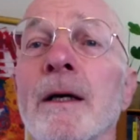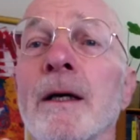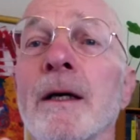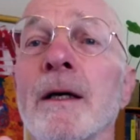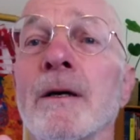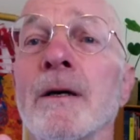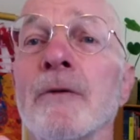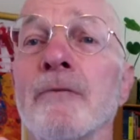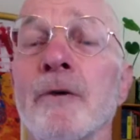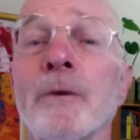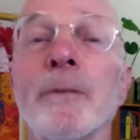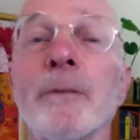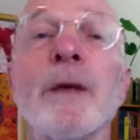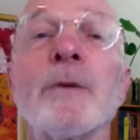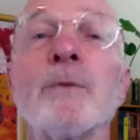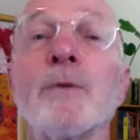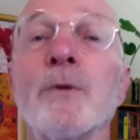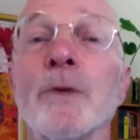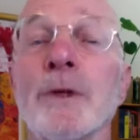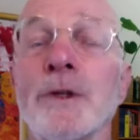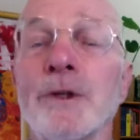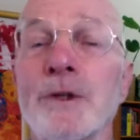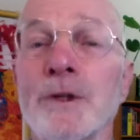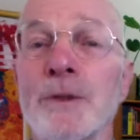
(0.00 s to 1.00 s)
Remember
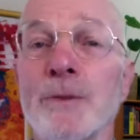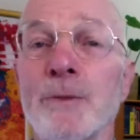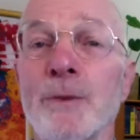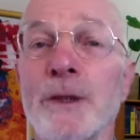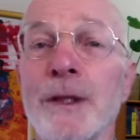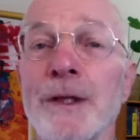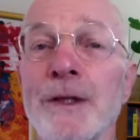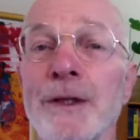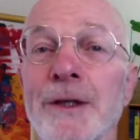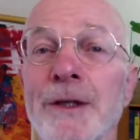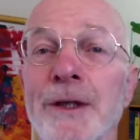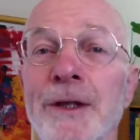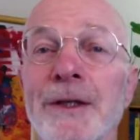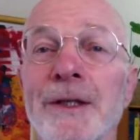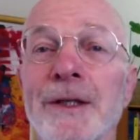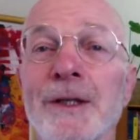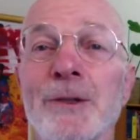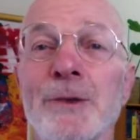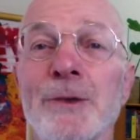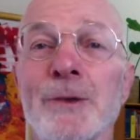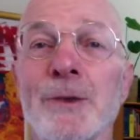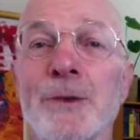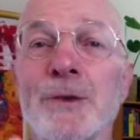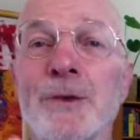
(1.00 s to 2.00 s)
which way you're going,
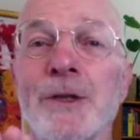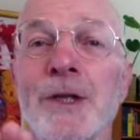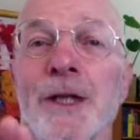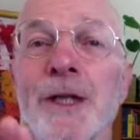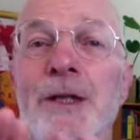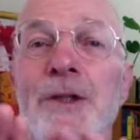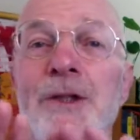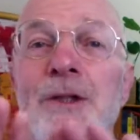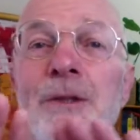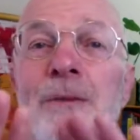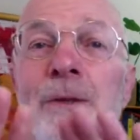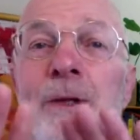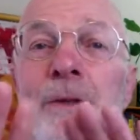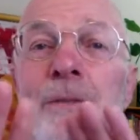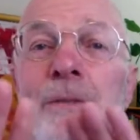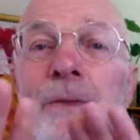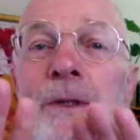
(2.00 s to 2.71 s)
because it'll change in a moment.